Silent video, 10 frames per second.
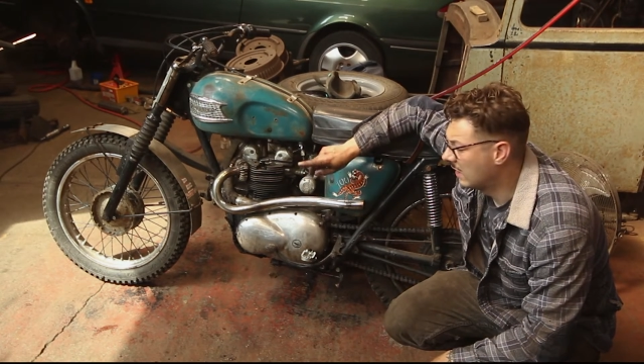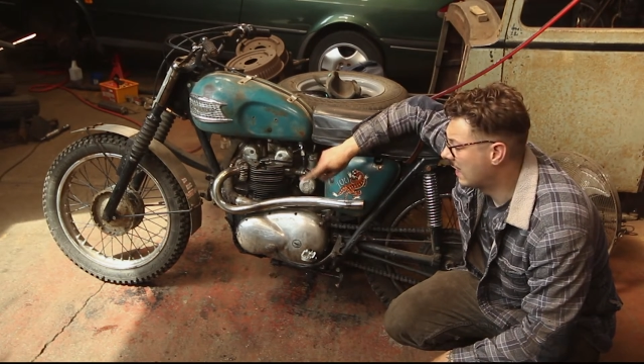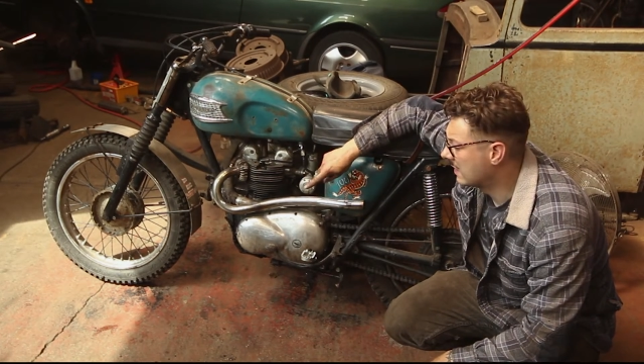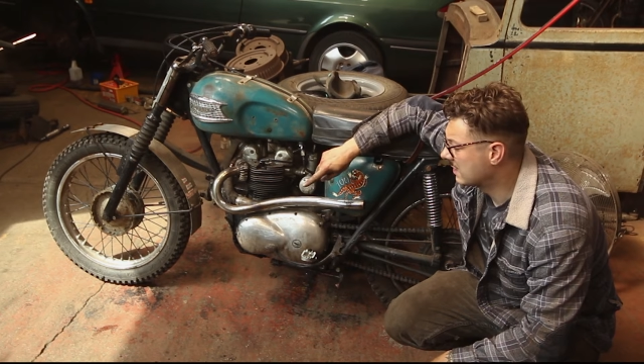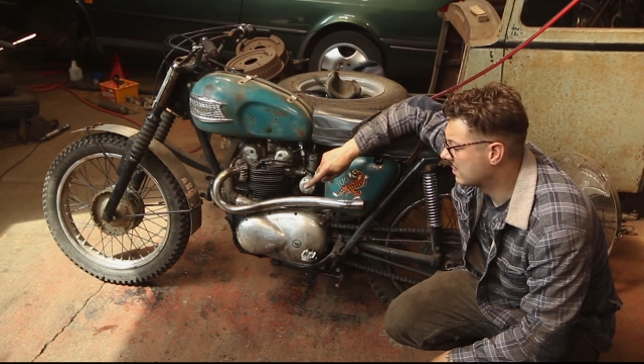
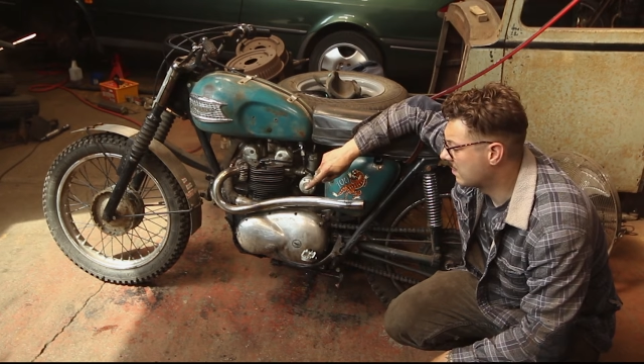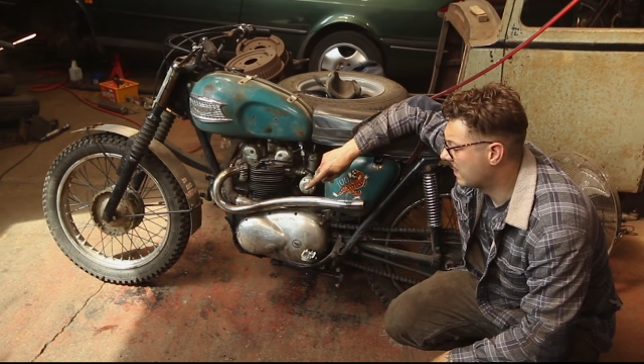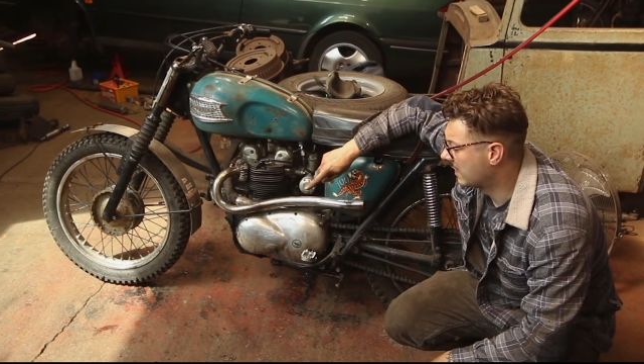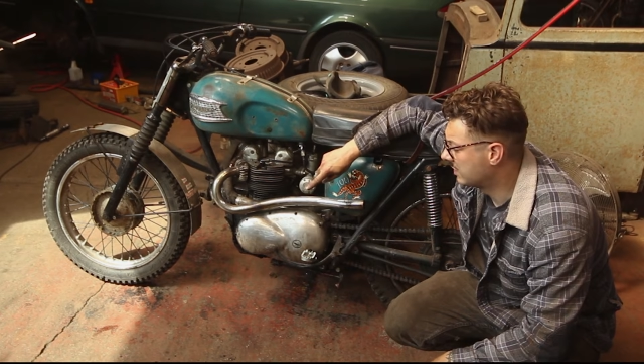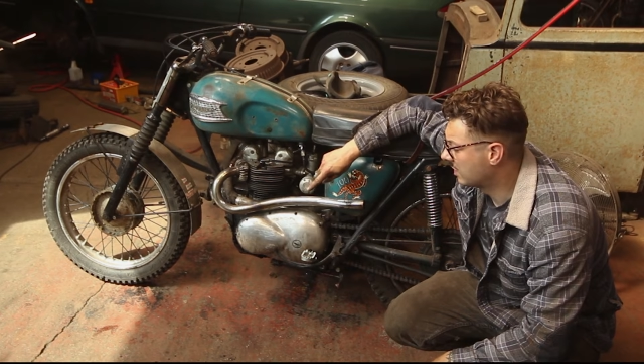as is the
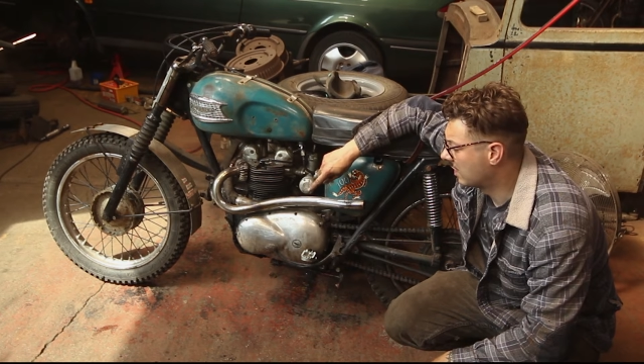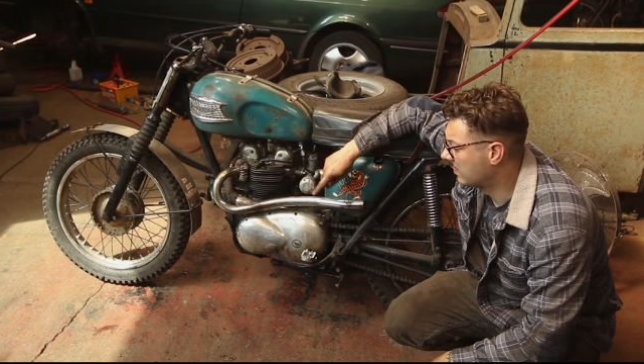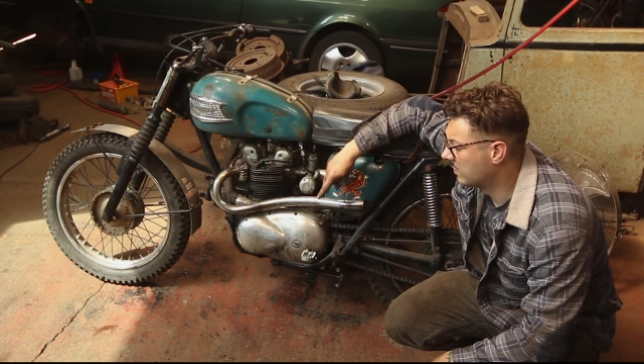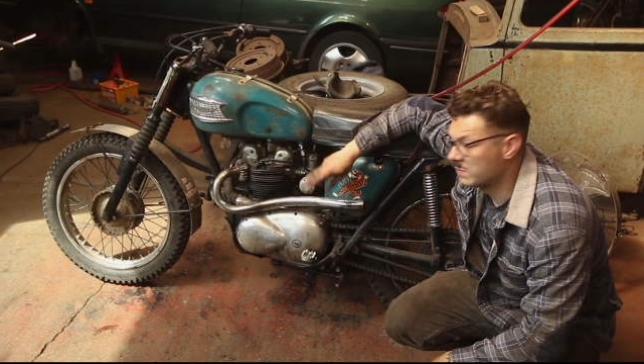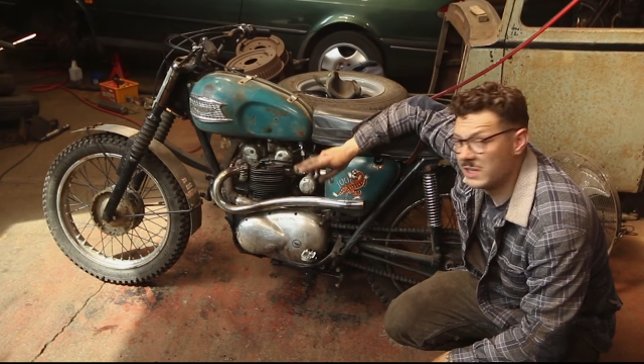bash
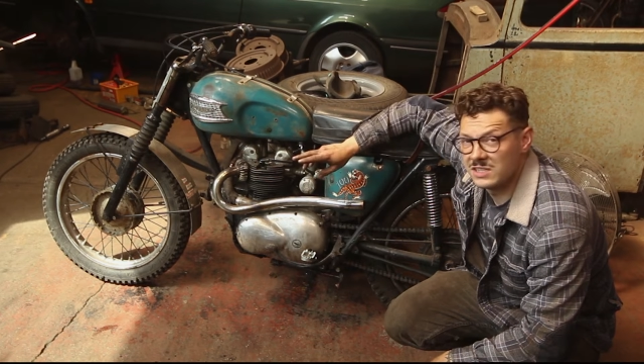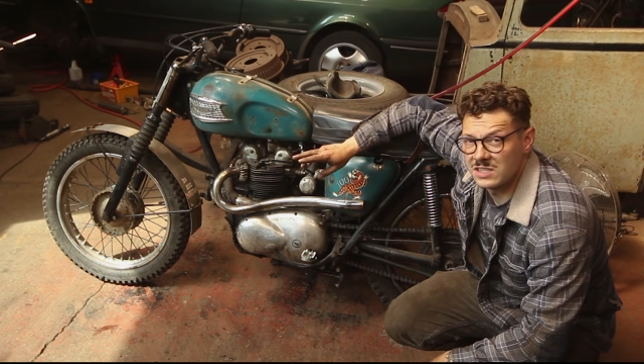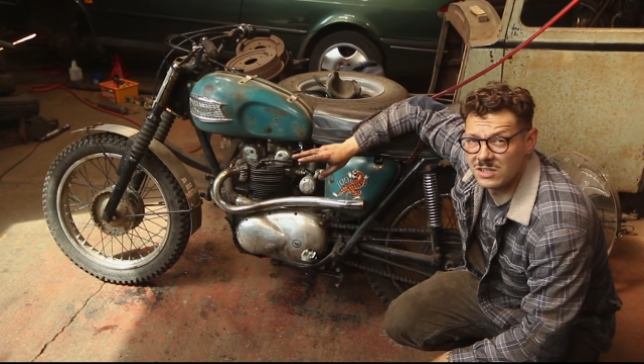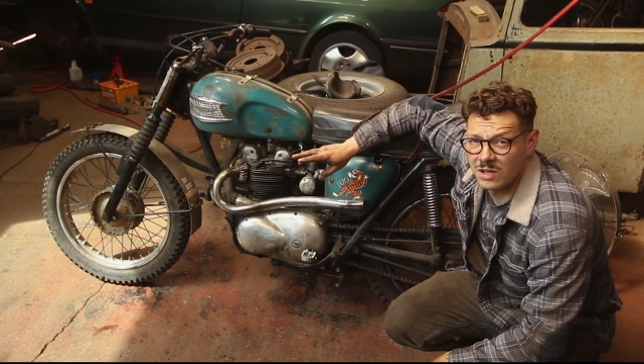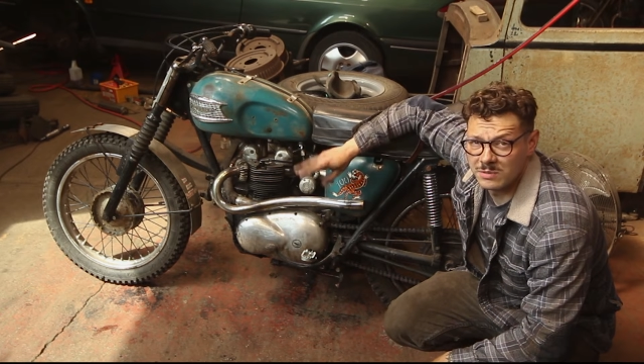guard, which means
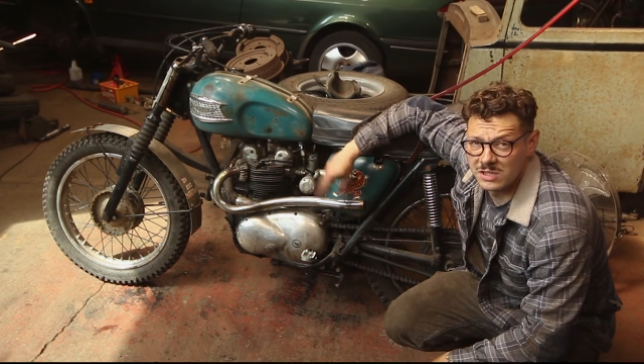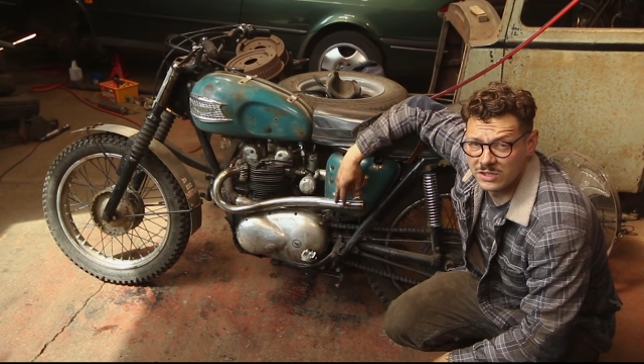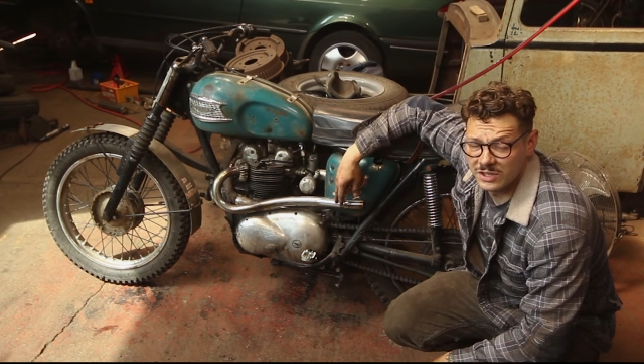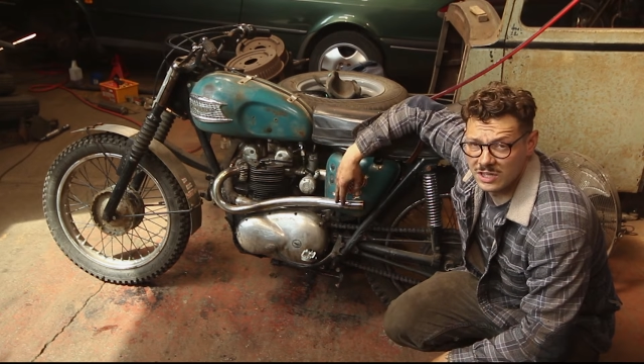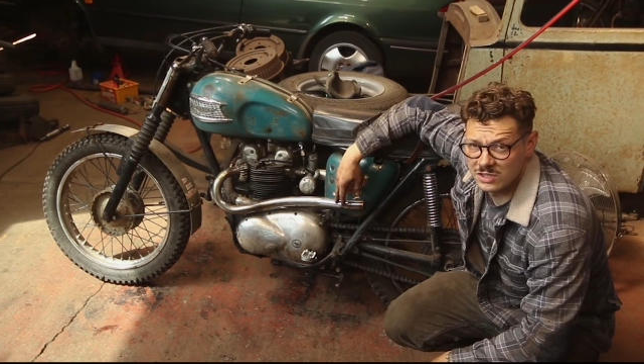it's time to
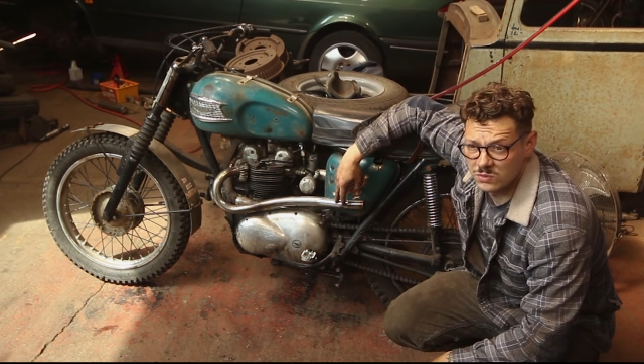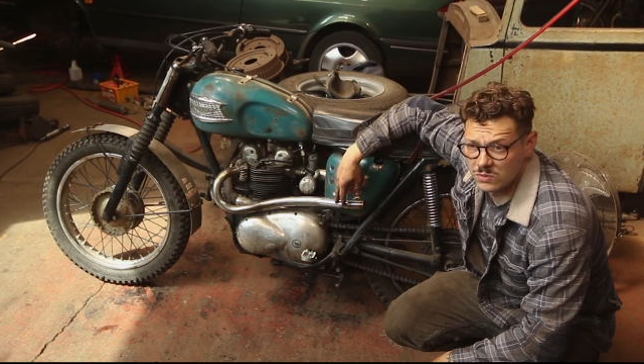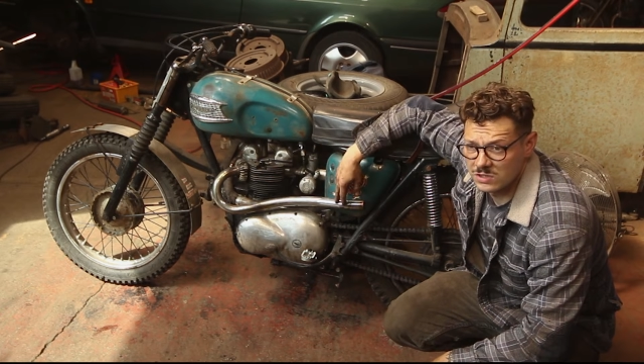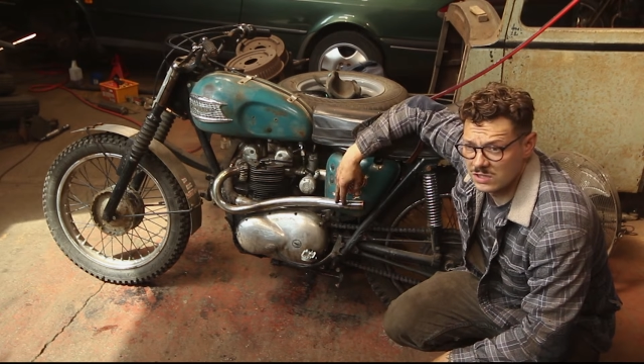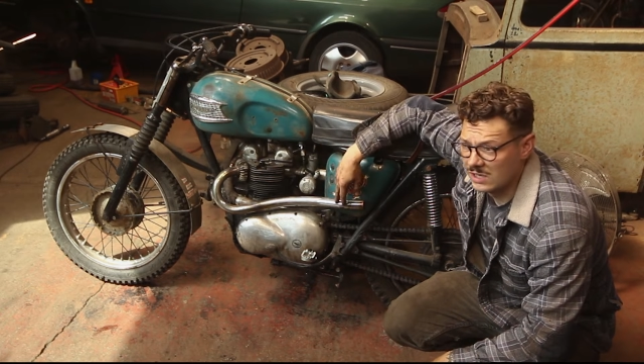look at the
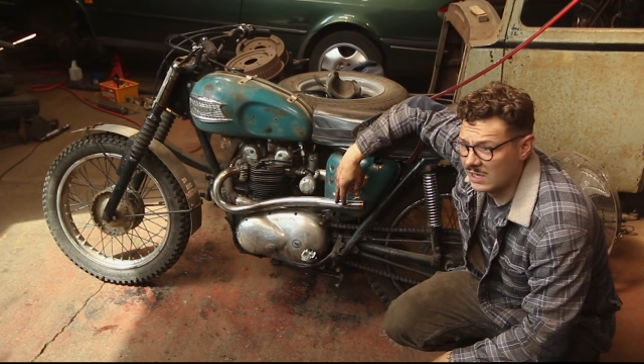exhaust.